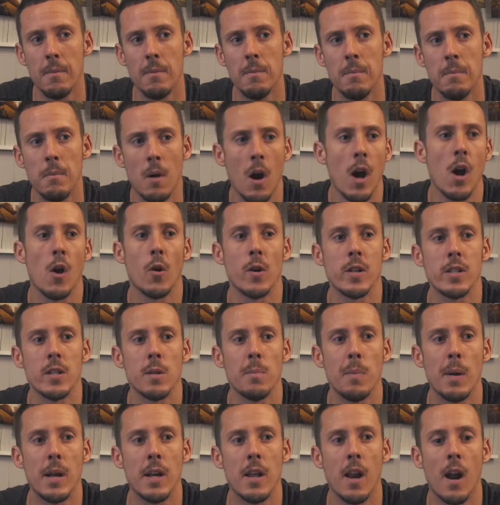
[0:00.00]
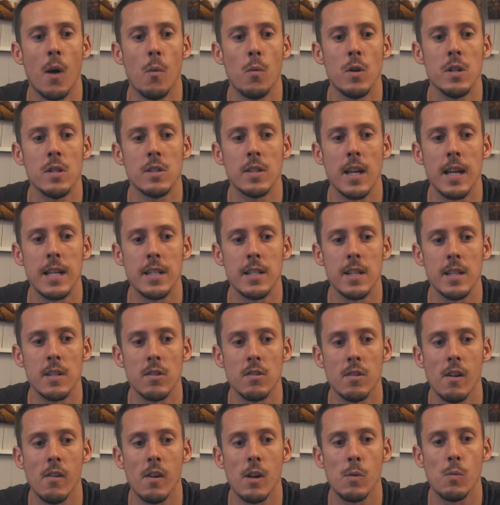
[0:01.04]
my honest opinion, I wouldn't say it's
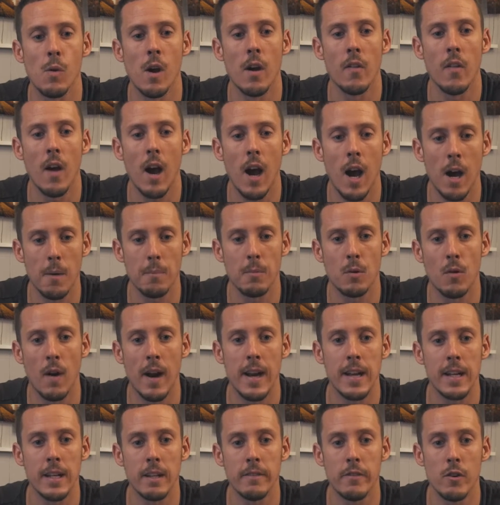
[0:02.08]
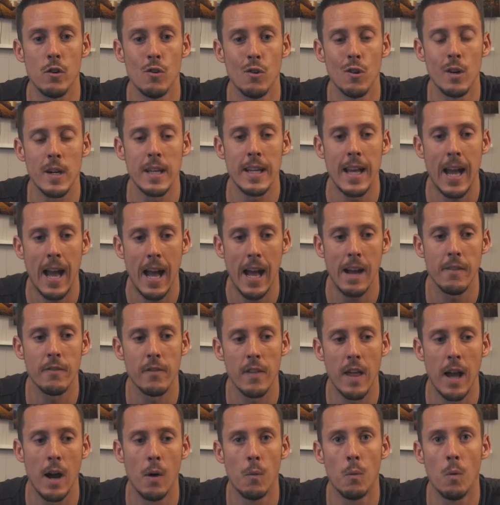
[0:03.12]
necessarily worth upgrading if you already have
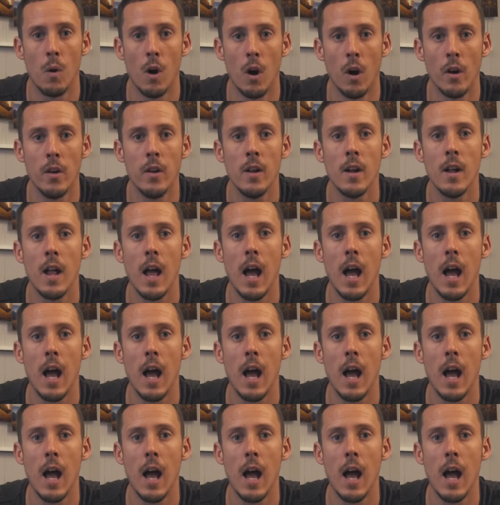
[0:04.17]
that one.